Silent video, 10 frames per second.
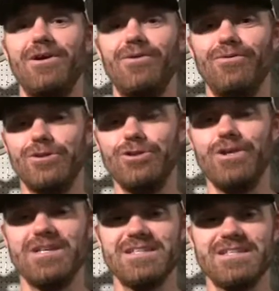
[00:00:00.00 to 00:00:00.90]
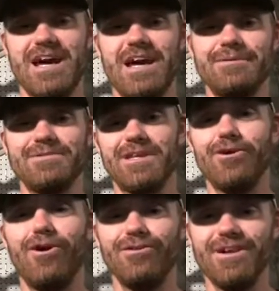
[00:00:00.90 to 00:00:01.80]
you know, two dozen times
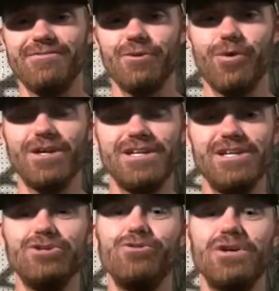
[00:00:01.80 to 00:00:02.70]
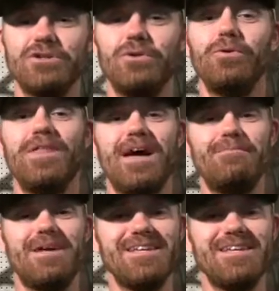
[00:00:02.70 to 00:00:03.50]
and called everyone he knew and told them,